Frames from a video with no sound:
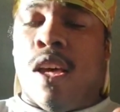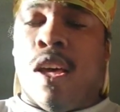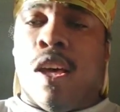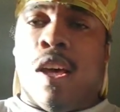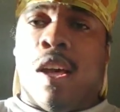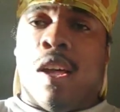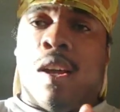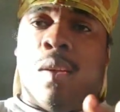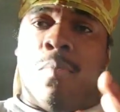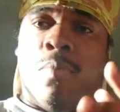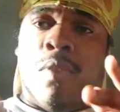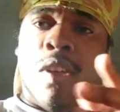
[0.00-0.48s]

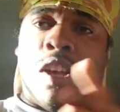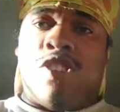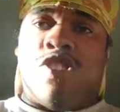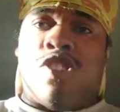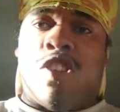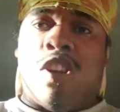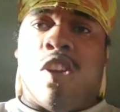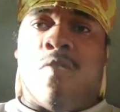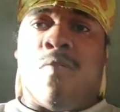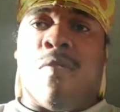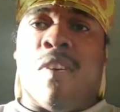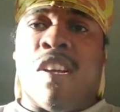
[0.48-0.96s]
Uh, the blood
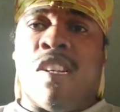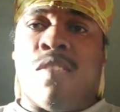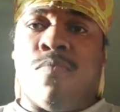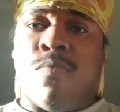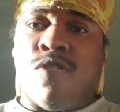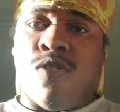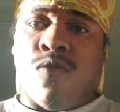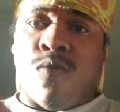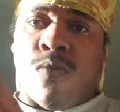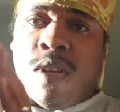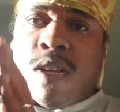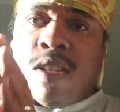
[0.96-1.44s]
sugar range
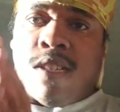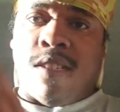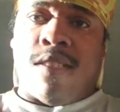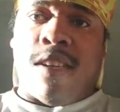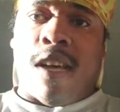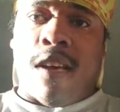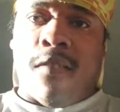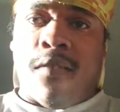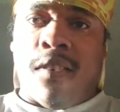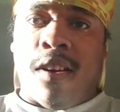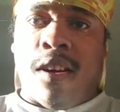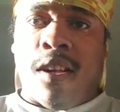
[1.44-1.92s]
between
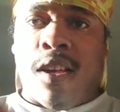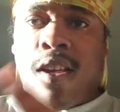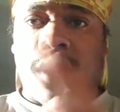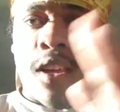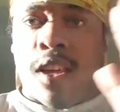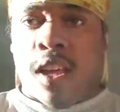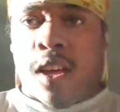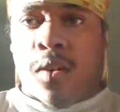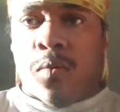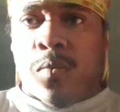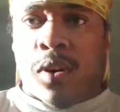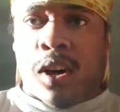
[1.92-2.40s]
70
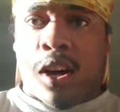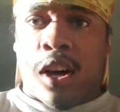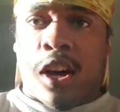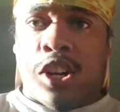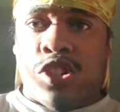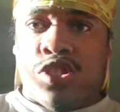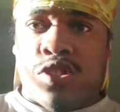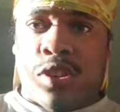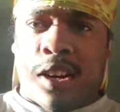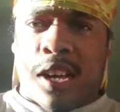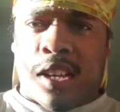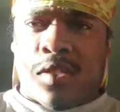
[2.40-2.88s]
and
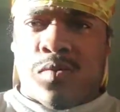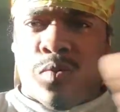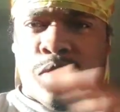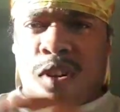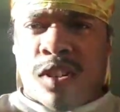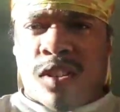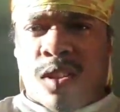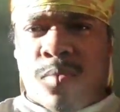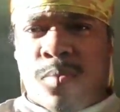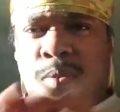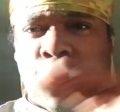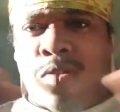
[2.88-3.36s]
100. That's where
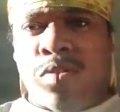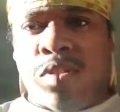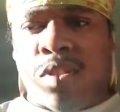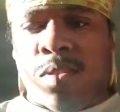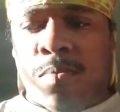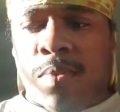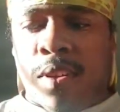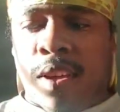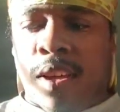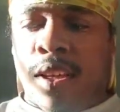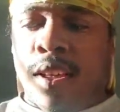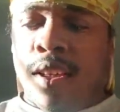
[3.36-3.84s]
it's supposed to
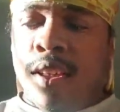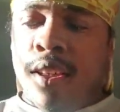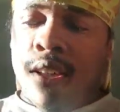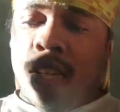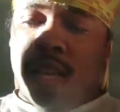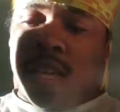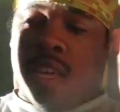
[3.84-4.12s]
be.